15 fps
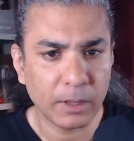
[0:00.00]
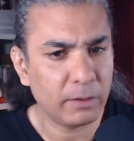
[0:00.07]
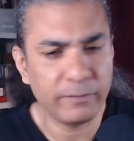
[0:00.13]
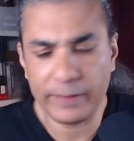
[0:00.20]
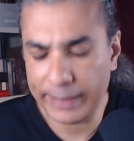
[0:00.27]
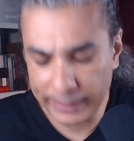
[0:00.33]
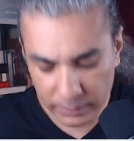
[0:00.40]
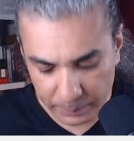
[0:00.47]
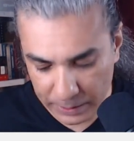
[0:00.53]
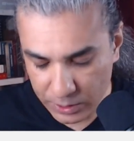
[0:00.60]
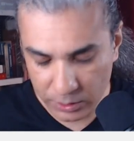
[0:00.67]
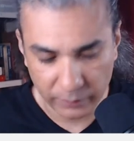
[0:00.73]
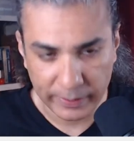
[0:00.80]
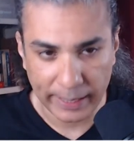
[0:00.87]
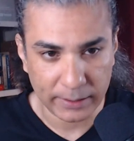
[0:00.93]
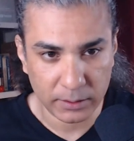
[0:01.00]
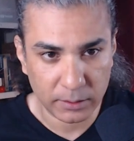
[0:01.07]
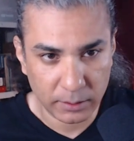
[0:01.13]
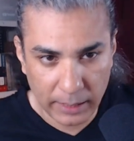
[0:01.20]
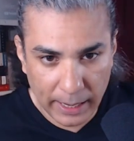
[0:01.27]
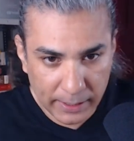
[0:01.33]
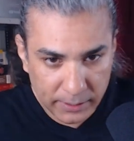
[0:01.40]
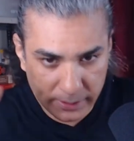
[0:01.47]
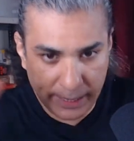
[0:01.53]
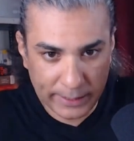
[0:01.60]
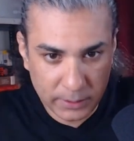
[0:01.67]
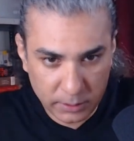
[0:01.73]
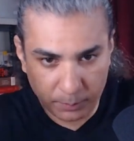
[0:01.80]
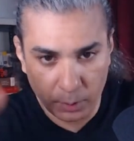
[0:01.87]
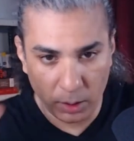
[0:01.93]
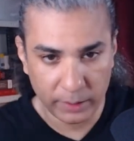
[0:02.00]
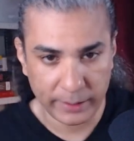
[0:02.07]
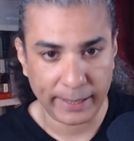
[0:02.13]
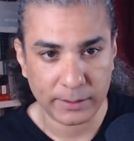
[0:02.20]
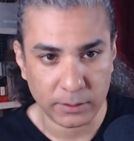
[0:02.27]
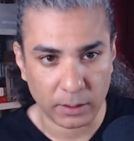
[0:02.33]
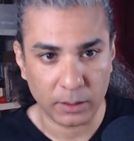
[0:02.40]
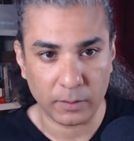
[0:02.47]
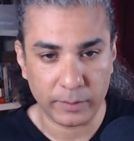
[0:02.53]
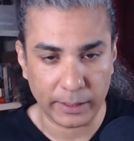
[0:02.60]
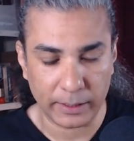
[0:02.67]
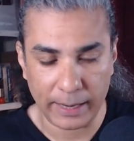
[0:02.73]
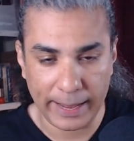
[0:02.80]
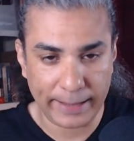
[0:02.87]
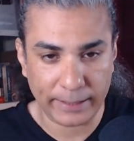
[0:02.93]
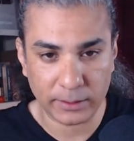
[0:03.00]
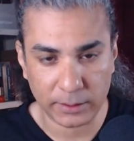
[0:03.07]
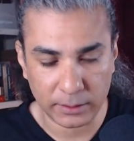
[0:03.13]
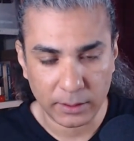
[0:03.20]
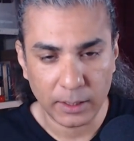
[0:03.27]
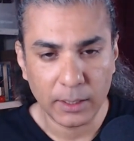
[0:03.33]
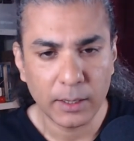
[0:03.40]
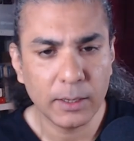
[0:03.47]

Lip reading: in various species of cats, large cats, small cats, all of that, lions